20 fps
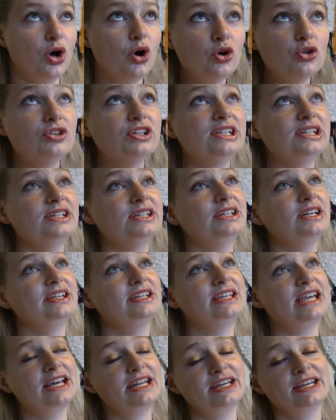only
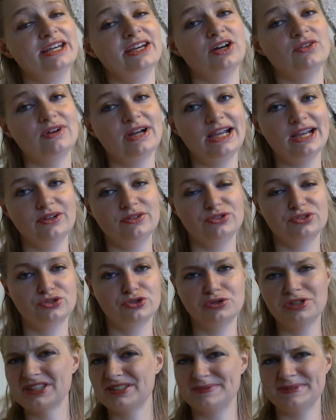get it around
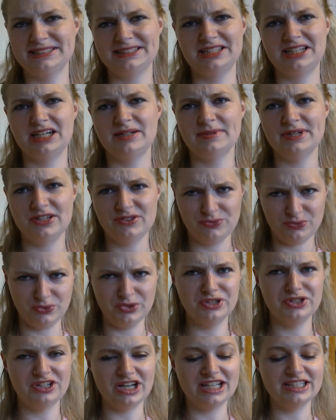Christmas time, as
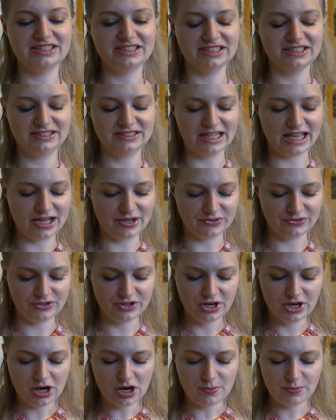weird as this sounds.
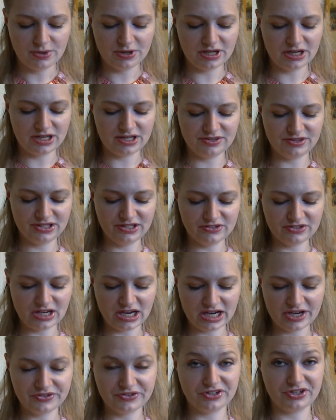But these
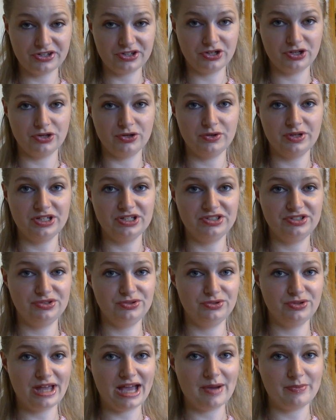guys are going to go
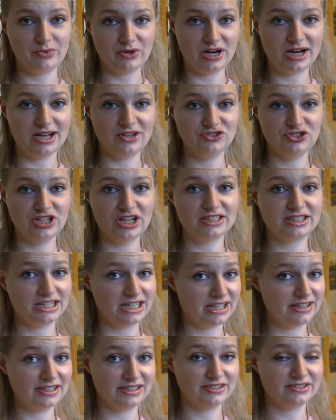into that project, and
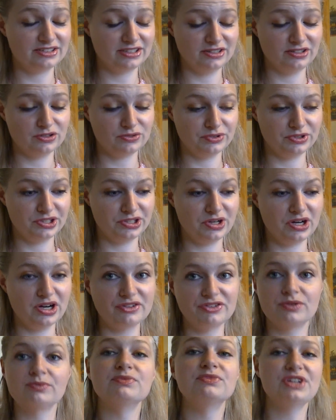I think it's going to look really
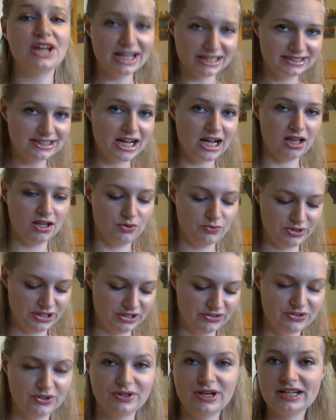awesome next Halloween.
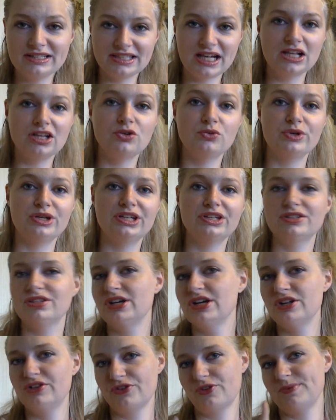So next Halloween,
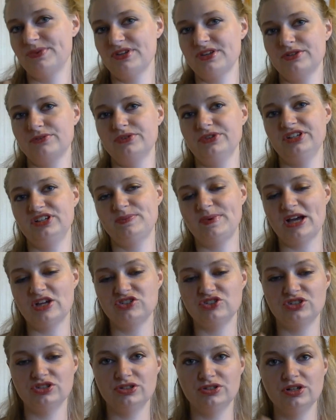is going to be something really
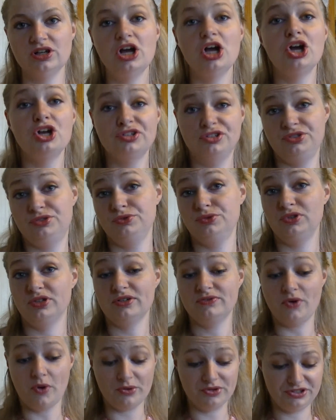special to look
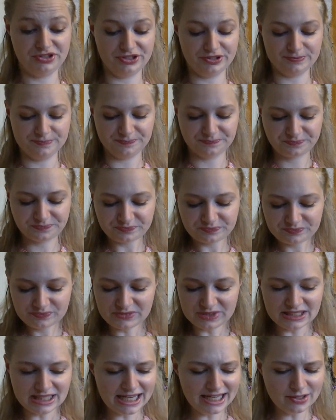forward to.
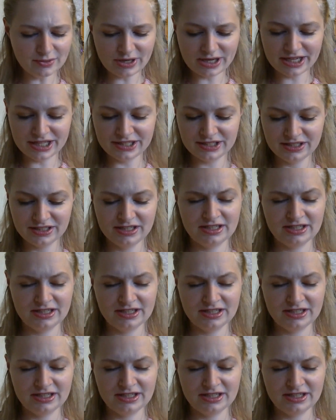Anyway,